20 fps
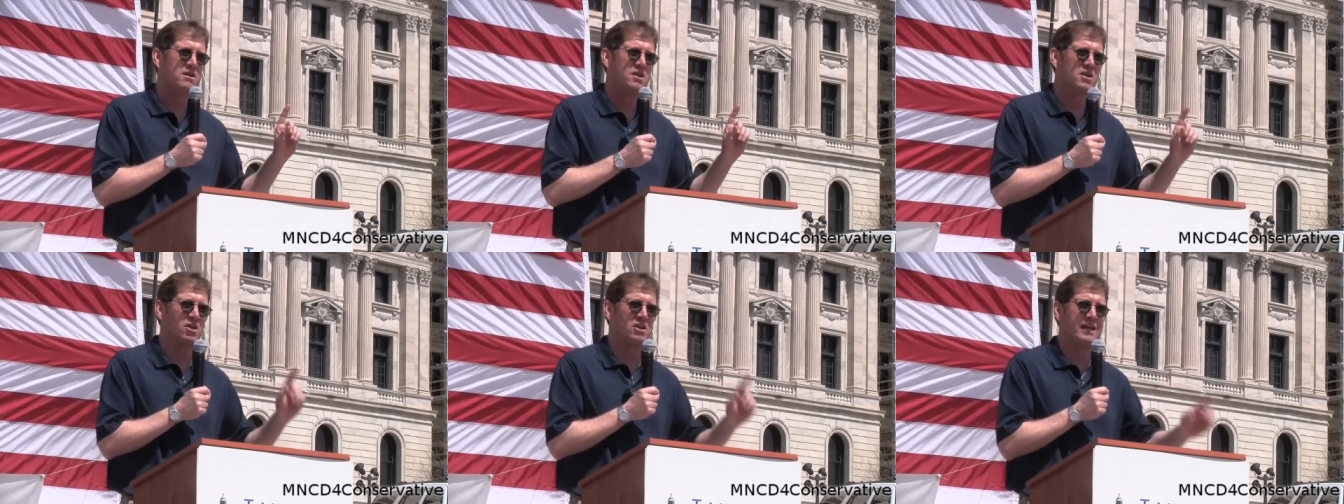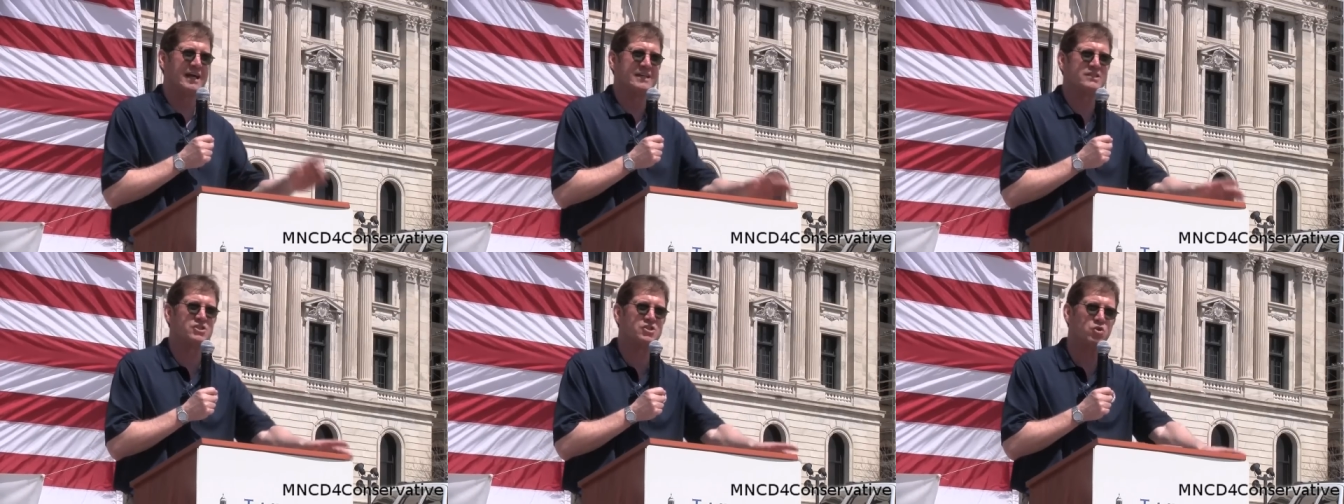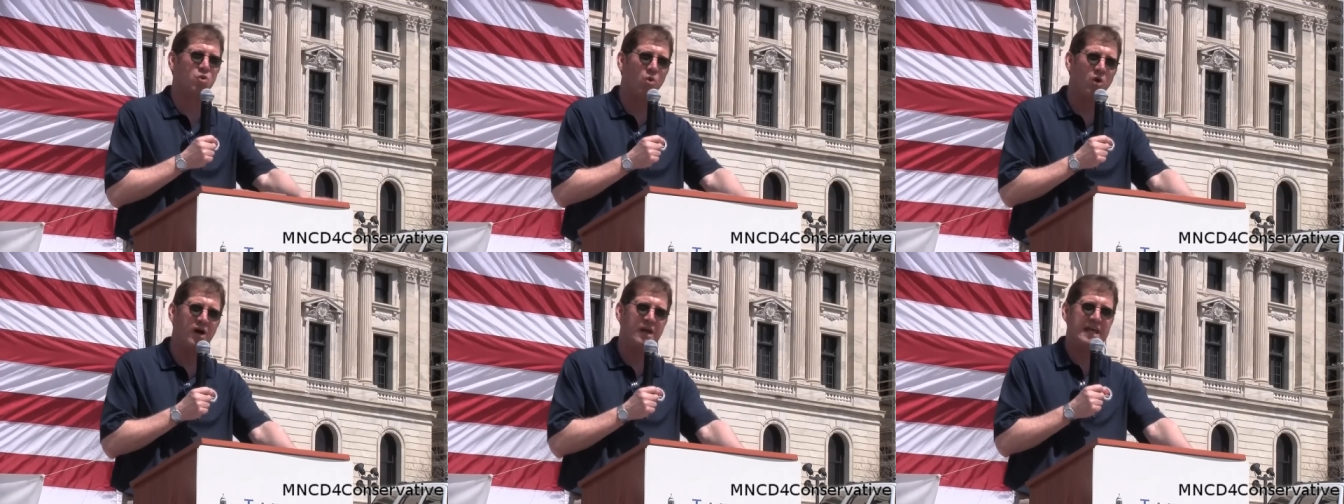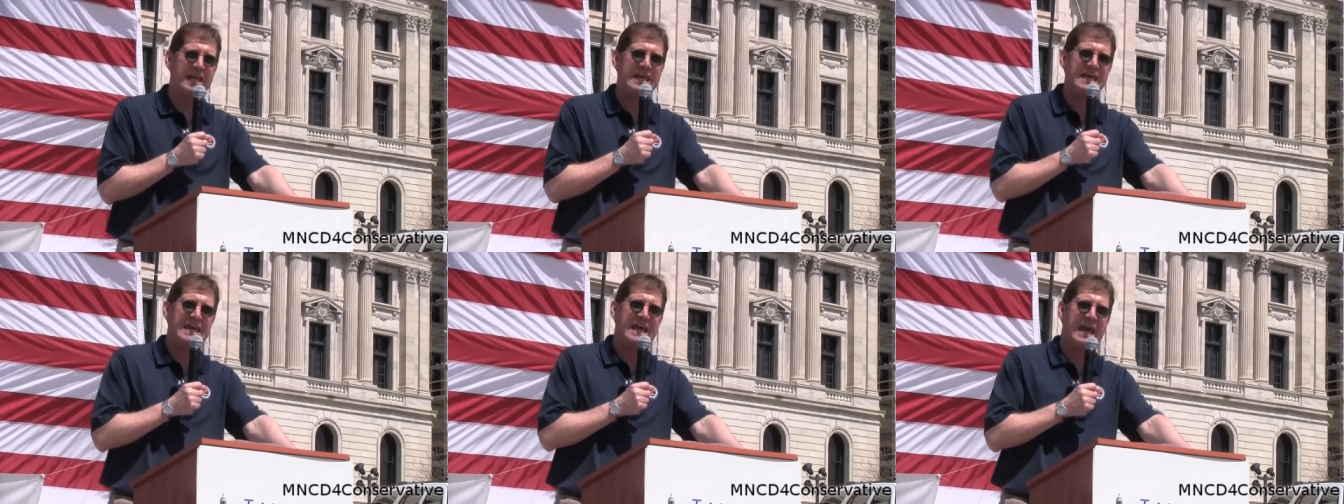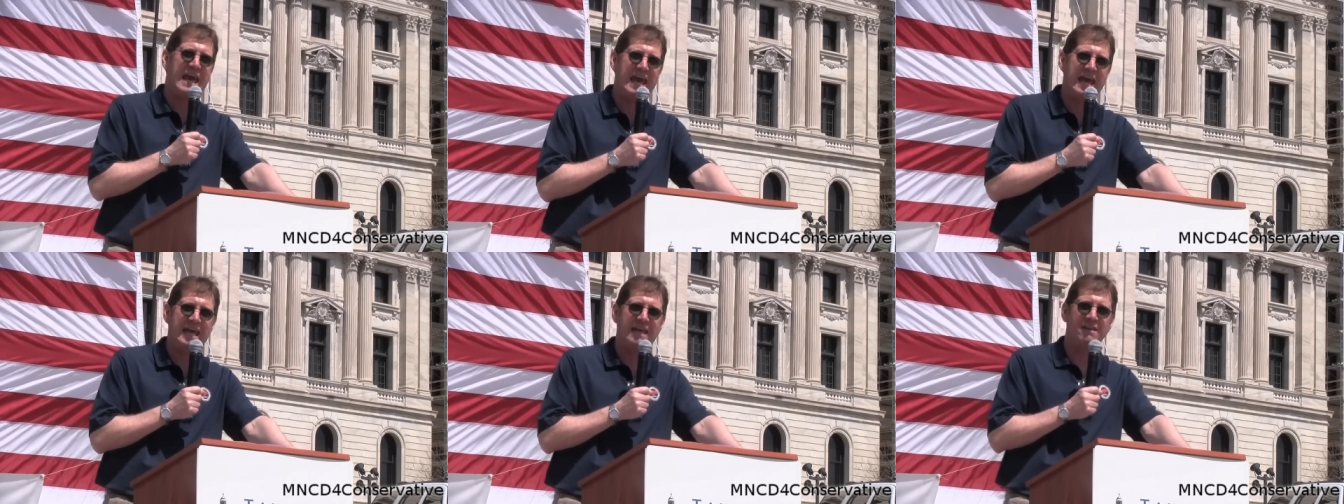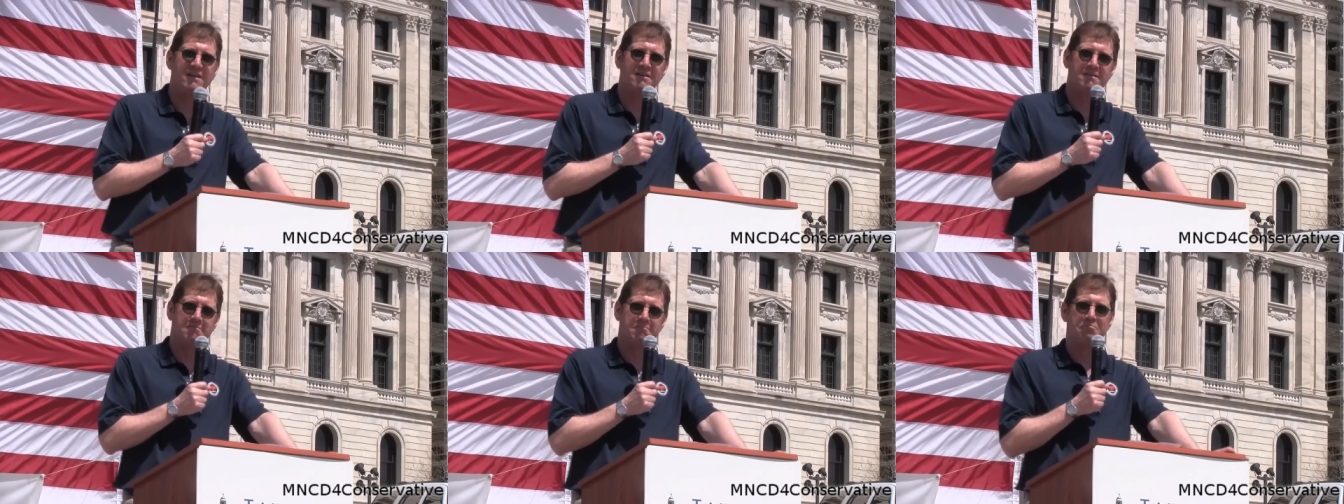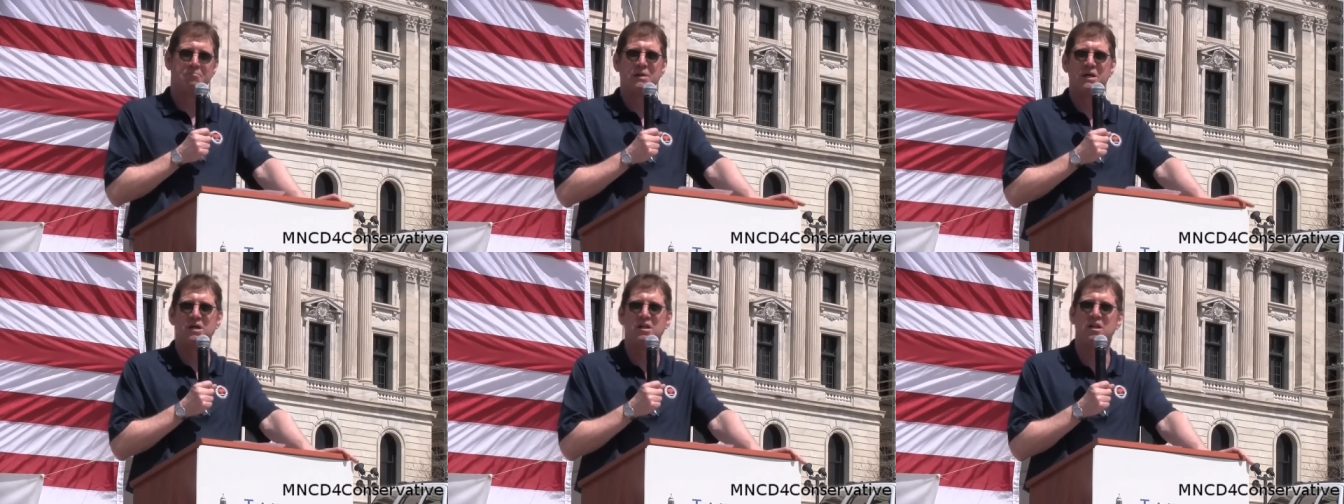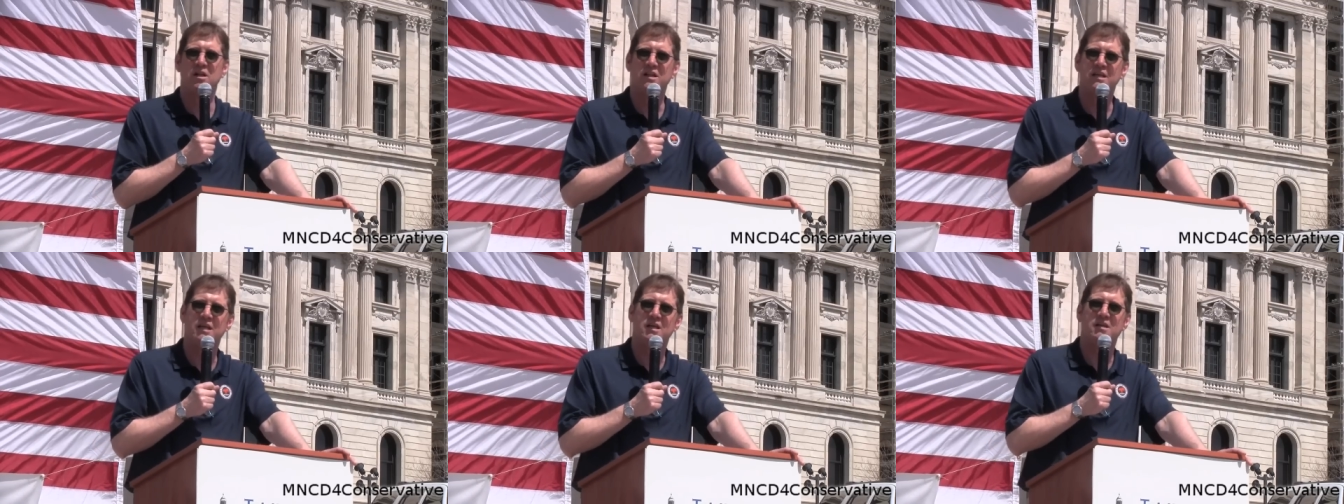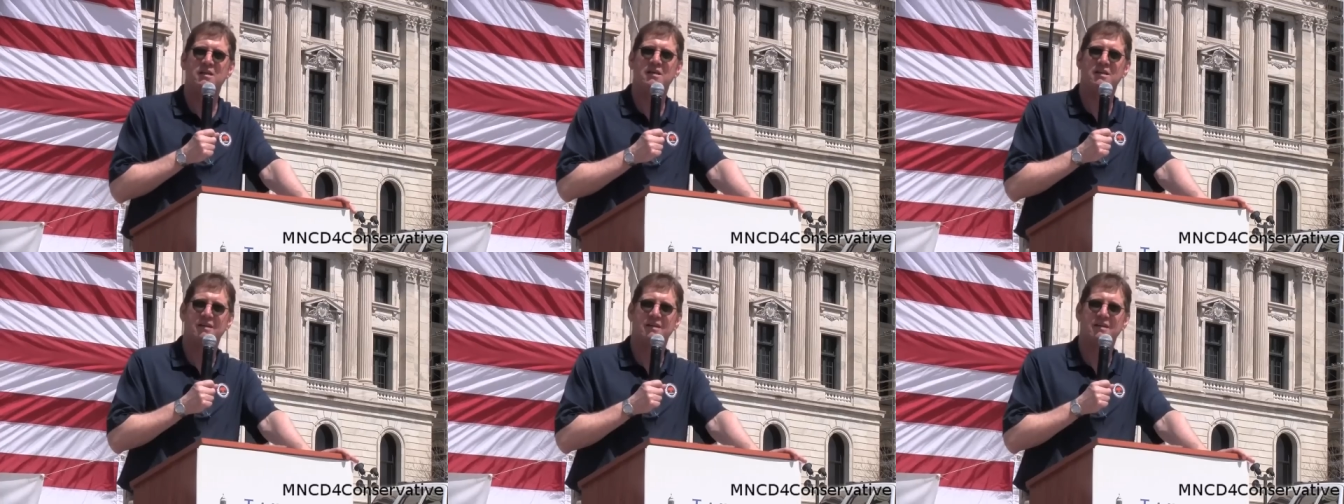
collects $28 billion